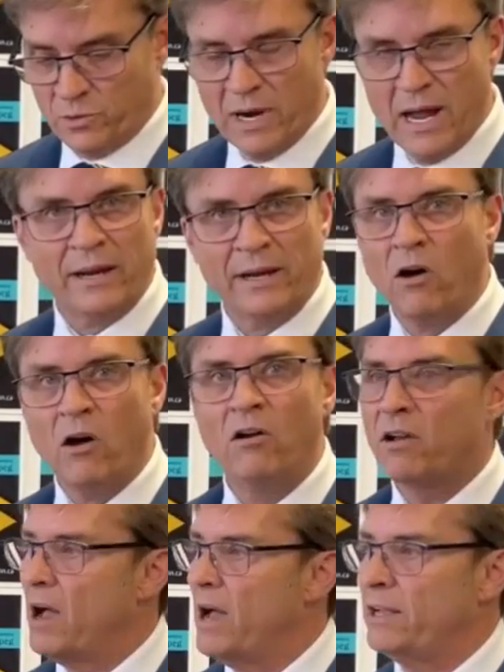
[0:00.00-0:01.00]
we're adding
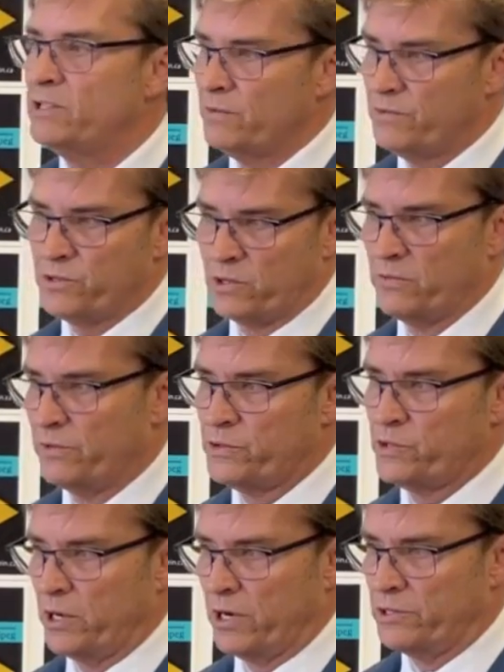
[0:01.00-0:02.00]
all kinds of service
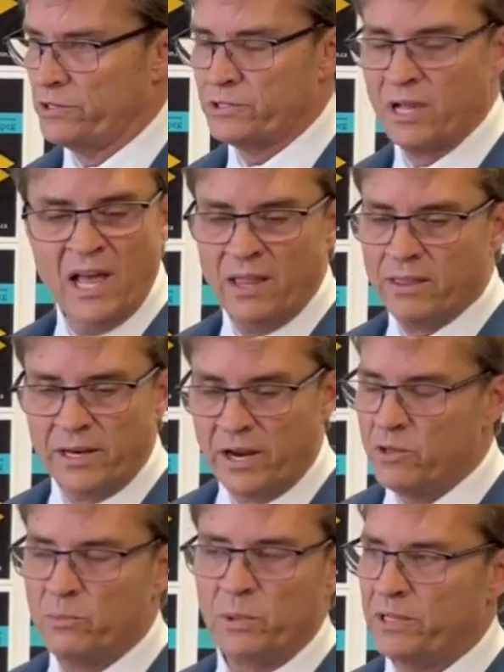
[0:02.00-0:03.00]
charges that
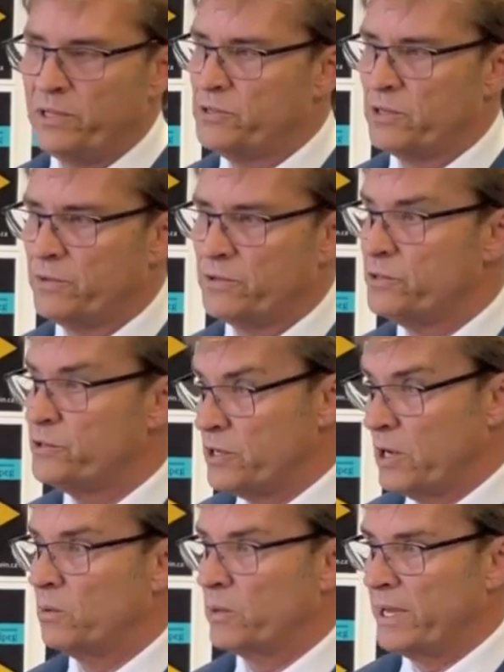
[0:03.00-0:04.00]
other police services
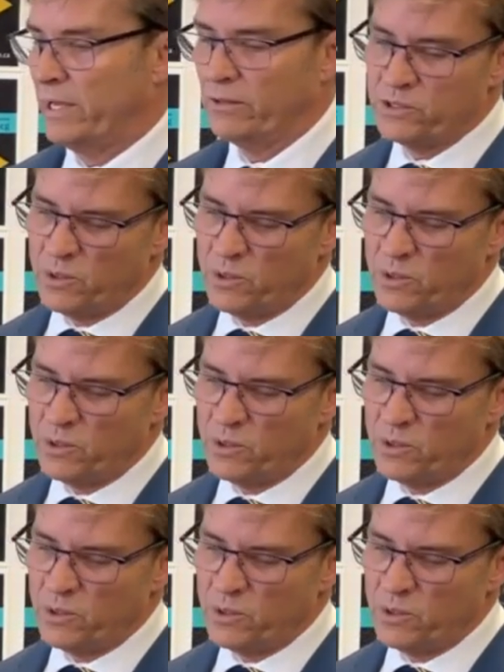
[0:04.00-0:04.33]
don't get.